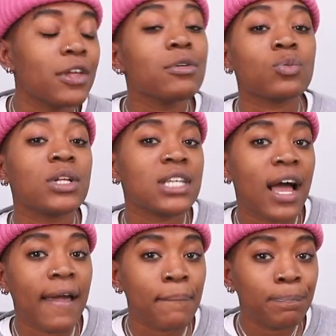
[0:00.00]
There was one
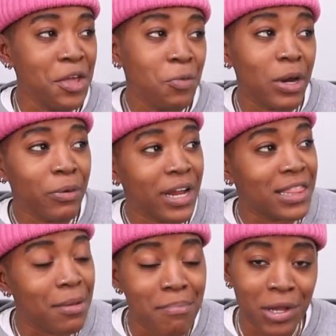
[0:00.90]
time we were
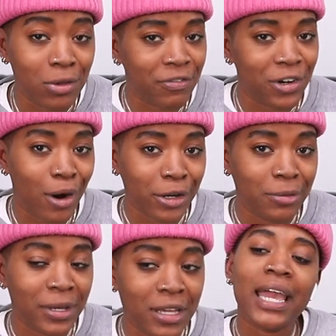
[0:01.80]
in the middle of an
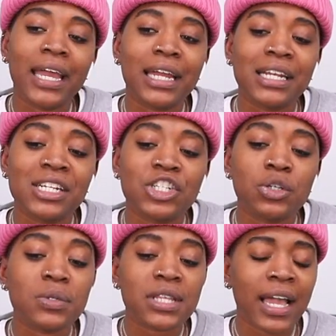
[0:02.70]
argument and
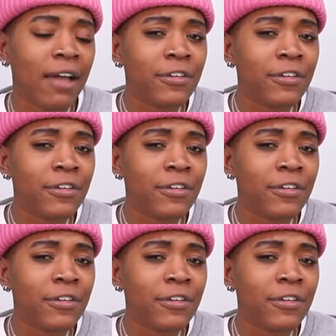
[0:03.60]
she was like,